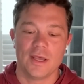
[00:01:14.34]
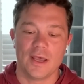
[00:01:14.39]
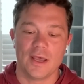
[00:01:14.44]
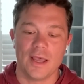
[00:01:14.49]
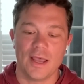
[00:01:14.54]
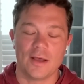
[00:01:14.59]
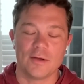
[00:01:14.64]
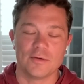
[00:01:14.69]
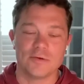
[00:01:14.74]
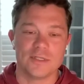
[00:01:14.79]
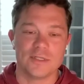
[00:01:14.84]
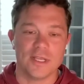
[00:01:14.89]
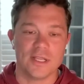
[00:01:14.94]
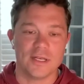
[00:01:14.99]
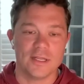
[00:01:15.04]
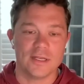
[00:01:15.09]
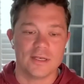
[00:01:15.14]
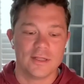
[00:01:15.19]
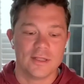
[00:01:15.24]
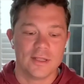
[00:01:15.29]

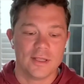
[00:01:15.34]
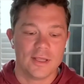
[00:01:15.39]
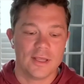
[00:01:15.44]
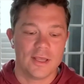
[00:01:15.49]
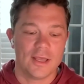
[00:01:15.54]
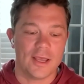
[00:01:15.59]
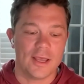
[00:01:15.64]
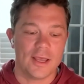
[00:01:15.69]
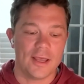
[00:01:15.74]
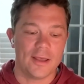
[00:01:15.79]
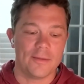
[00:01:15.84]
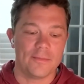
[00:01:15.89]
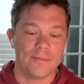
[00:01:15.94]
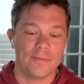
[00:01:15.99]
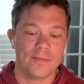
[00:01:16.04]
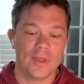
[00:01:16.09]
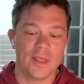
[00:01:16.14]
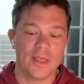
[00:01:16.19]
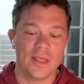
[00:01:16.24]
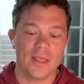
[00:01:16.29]
outdated.
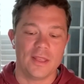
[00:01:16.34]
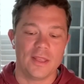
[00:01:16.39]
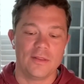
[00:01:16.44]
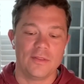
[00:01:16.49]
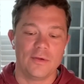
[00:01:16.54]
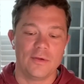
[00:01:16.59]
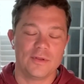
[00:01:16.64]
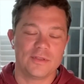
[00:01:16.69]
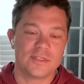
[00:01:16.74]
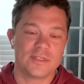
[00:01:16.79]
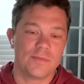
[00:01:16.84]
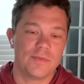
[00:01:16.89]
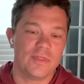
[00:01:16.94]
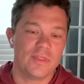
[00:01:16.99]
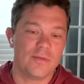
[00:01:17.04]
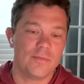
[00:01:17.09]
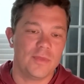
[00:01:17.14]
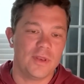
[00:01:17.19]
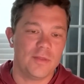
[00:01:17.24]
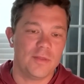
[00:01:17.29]
And though it's something
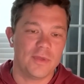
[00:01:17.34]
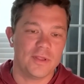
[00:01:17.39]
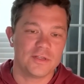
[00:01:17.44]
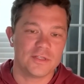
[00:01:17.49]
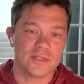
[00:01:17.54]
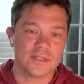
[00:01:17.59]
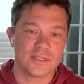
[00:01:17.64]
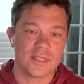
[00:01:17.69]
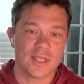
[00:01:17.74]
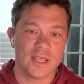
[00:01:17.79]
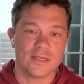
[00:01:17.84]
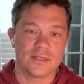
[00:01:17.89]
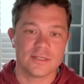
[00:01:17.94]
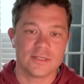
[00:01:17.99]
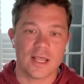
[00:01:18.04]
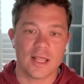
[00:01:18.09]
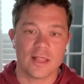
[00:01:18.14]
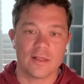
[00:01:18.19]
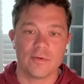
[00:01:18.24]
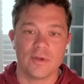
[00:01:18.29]
that many patients can
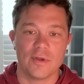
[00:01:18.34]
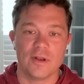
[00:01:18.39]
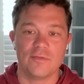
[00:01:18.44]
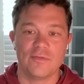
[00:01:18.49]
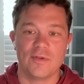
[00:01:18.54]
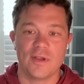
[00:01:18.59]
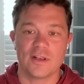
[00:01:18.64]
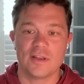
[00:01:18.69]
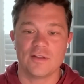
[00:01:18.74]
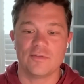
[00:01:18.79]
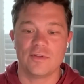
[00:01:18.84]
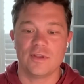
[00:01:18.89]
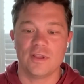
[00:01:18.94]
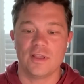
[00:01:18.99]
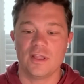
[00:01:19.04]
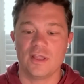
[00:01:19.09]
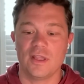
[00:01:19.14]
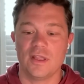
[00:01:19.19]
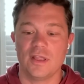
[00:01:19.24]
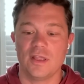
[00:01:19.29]
tolerate effectively,
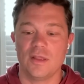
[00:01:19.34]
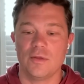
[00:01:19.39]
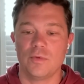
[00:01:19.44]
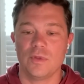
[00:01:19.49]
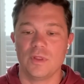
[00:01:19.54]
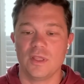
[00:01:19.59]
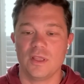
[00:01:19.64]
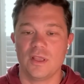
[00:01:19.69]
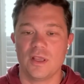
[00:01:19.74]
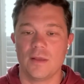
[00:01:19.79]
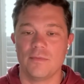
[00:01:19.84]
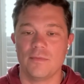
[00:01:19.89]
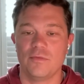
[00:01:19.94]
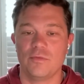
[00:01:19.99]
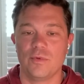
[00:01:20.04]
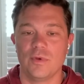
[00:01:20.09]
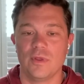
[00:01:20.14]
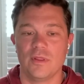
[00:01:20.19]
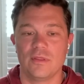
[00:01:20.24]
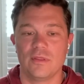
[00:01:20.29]
it really
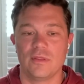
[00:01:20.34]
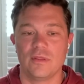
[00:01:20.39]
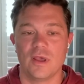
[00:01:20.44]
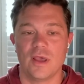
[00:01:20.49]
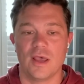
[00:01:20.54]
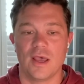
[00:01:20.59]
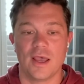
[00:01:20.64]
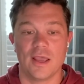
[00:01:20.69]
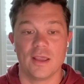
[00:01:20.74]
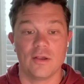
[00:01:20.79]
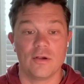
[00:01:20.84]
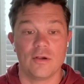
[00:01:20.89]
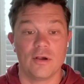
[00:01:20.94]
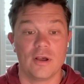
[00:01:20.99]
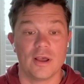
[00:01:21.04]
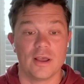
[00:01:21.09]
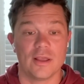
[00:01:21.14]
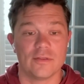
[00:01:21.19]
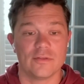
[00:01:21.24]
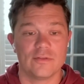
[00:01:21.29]
comes with a high
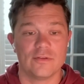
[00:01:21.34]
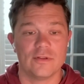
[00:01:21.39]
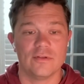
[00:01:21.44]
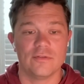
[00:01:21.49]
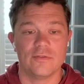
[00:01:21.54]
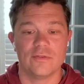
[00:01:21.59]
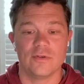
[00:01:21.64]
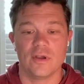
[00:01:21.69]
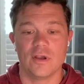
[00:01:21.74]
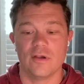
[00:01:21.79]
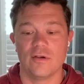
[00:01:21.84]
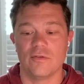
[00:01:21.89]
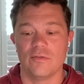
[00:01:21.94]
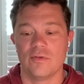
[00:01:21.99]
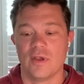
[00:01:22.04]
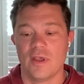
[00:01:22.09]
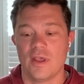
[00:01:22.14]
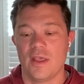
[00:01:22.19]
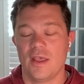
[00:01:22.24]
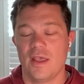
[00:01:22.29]
cost of
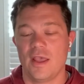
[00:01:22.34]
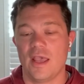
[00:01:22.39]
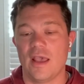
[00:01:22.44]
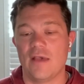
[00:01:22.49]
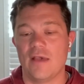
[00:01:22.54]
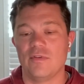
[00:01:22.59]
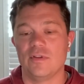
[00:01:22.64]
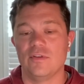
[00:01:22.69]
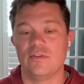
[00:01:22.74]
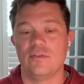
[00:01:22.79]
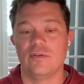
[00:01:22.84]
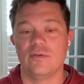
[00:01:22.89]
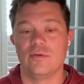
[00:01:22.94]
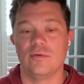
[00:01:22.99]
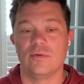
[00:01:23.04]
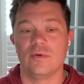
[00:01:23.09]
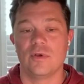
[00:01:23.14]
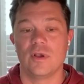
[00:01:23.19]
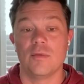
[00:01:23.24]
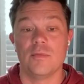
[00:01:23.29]
having
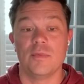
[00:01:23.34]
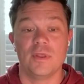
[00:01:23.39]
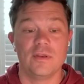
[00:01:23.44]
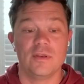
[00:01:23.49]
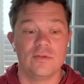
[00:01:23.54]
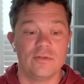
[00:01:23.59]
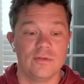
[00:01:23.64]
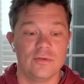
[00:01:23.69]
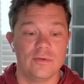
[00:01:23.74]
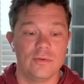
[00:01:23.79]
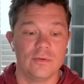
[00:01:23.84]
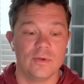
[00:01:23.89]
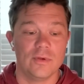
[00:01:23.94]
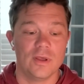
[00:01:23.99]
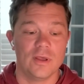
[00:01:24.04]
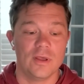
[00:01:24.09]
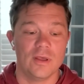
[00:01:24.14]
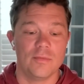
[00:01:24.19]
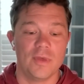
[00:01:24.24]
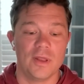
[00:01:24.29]
to come into
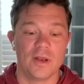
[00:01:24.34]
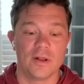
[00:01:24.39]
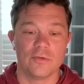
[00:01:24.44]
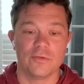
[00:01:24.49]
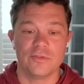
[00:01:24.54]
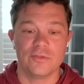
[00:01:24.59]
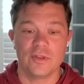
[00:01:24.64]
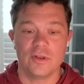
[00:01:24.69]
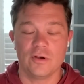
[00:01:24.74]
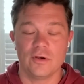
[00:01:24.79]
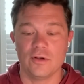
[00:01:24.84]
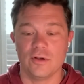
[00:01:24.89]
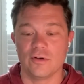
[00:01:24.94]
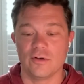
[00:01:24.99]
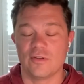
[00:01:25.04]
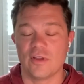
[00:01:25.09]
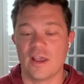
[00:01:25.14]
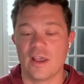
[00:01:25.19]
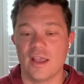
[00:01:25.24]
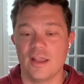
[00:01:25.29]
a medical center. You're
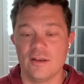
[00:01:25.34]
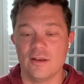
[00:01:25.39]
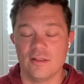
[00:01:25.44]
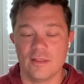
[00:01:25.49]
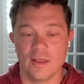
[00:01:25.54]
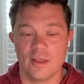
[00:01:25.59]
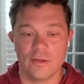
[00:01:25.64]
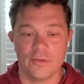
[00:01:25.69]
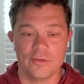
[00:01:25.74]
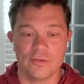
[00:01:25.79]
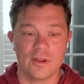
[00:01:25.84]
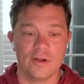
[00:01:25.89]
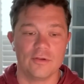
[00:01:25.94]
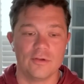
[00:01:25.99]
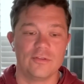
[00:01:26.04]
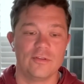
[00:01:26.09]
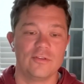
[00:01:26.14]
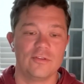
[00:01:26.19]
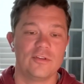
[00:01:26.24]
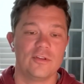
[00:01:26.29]
tied to the
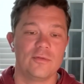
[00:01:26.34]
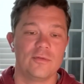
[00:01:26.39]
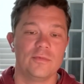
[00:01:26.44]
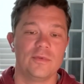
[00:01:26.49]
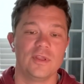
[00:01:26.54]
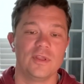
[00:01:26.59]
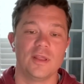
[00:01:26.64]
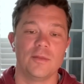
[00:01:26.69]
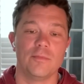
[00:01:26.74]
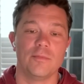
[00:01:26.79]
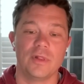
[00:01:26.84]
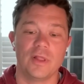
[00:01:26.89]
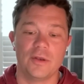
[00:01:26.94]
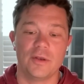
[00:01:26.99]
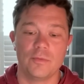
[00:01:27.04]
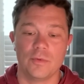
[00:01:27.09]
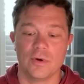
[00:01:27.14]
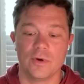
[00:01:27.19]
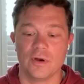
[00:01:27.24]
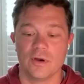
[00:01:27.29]
healthcare system to get
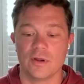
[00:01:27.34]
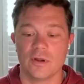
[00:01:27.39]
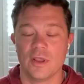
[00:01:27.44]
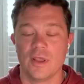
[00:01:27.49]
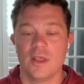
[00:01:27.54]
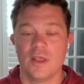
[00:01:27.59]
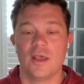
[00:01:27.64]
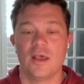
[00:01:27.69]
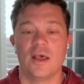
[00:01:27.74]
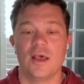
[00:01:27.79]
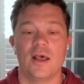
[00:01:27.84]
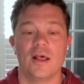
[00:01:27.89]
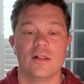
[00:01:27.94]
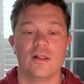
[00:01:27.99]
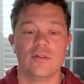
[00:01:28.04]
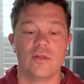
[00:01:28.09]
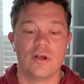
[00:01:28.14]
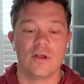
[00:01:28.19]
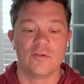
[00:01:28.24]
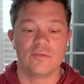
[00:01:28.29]
blood work,
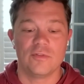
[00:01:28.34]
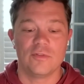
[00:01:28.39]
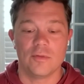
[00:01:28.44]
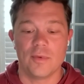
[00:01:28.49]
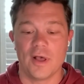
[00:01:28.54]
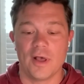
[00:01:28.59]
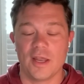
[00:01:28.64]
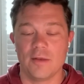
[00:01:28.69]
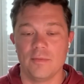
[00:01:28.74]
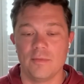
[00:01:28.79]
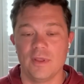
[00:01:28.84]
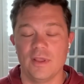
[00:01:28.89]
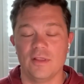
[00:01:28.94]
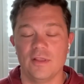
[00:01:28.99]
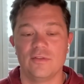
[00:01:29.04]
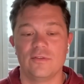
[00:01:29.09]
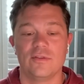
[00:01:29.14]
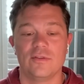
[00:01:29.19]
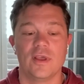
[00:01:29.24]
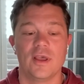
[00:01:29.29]
long
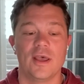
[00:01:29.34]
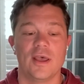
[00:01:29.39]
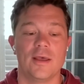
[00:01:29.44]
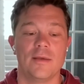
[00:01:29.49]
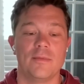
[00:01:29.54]
phlebotomies.